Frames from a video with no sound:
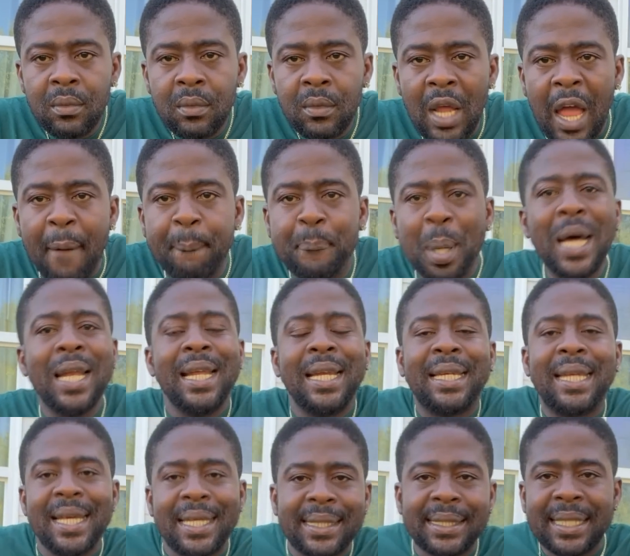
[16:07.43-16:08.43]
A
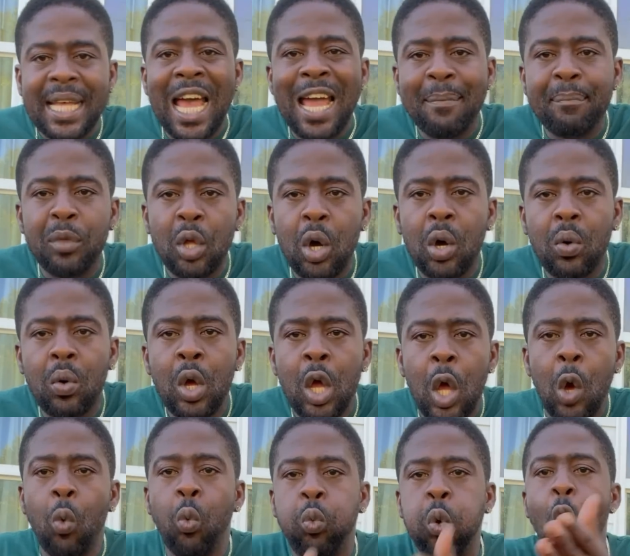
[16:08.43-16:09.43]
politics time now.
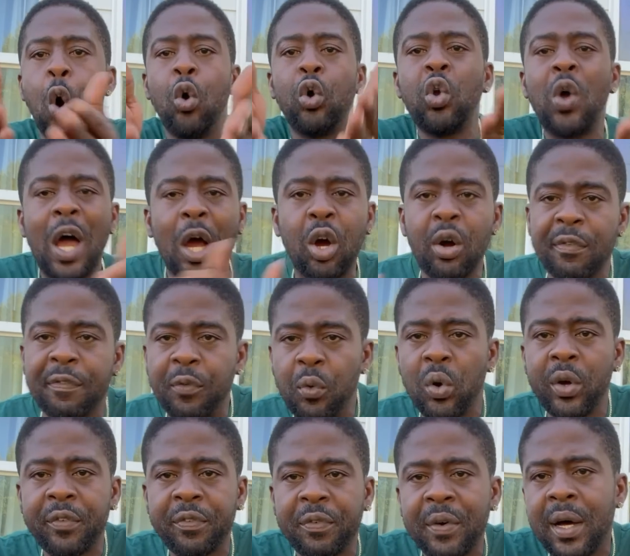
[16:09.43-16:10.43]
Who no I go
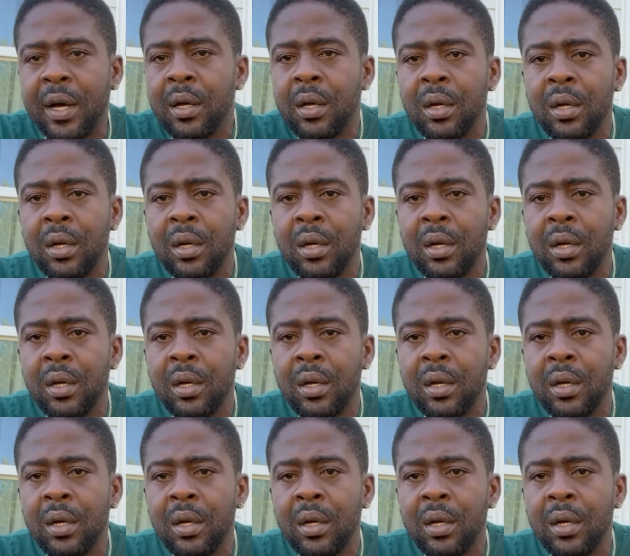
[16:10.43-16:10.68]
vote for?